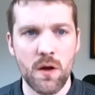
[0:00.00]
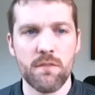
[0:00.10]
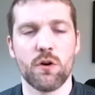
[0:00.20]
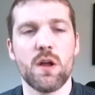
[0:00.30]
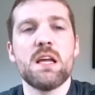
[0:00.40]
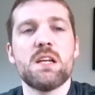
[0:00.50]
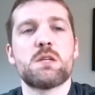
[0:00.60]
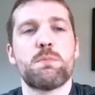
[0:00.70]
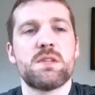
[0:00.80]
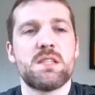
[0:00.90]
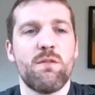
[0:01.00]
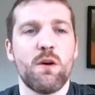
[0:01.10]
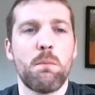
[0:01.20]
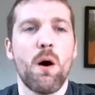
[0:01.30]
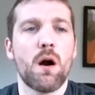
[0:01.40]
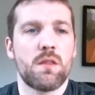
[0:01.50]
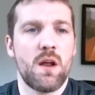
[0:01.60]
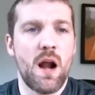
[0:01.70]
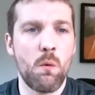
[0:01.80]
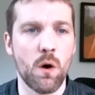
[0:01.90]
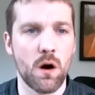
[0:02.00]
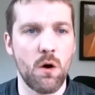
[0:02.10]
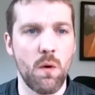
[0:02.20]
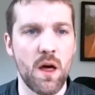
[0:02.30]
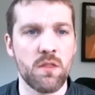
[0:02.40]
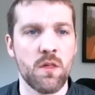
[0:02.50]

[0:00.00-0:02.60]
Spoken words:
for each specific park that I work with,